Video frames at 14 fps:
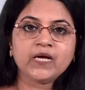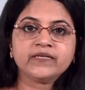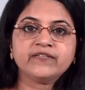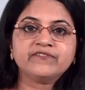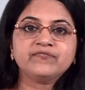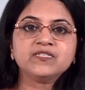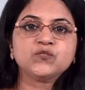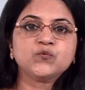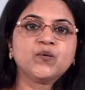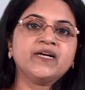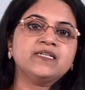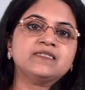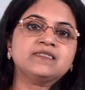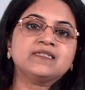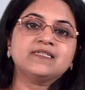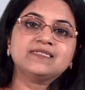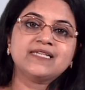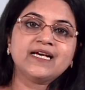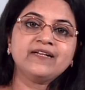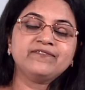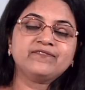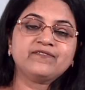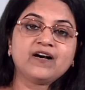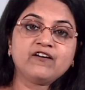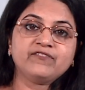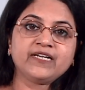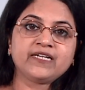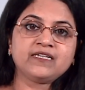The first one is
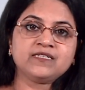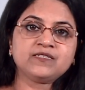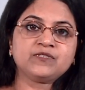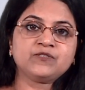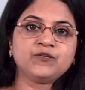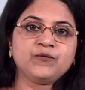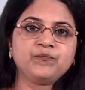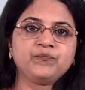self-awareness.